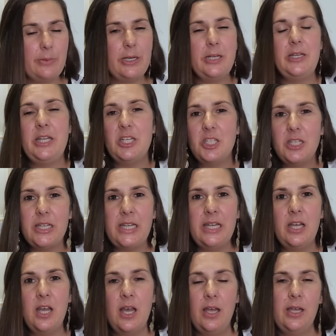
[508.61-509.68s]
But
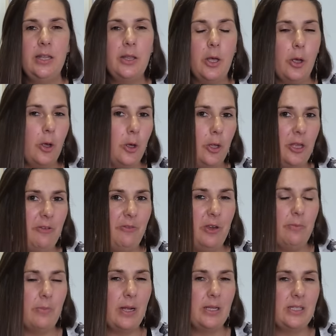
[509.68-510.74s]
initially, in the early
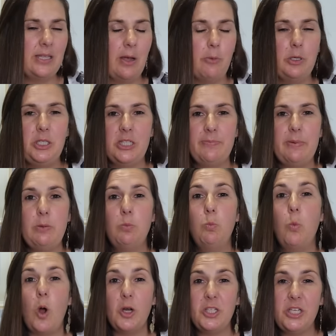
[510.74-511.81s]
few months, they would just be
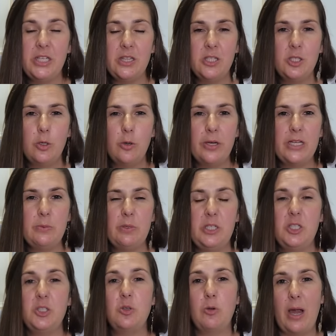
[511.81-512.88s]
watching the toys,
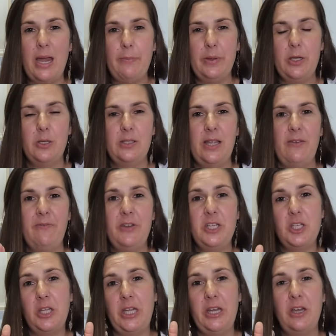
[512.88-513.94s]
which is great because they're
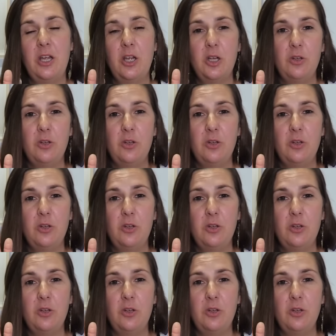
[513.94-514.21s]
visually